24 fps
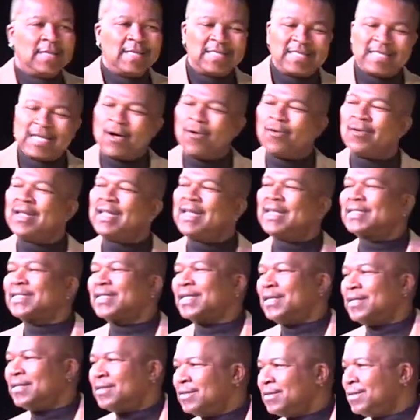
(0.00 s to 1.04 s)
So
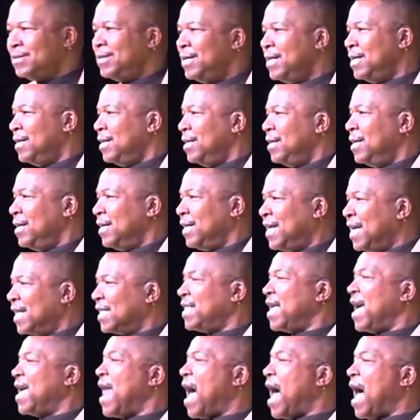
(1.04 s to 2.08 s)
listen,
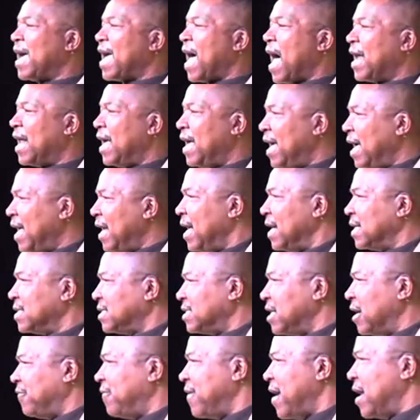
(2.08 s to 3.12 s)
get that I got a headache
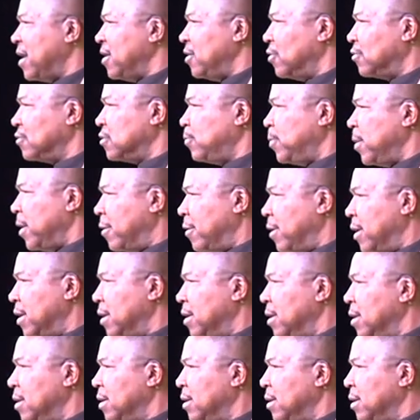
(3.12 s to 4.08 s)
stuff out of your spirit.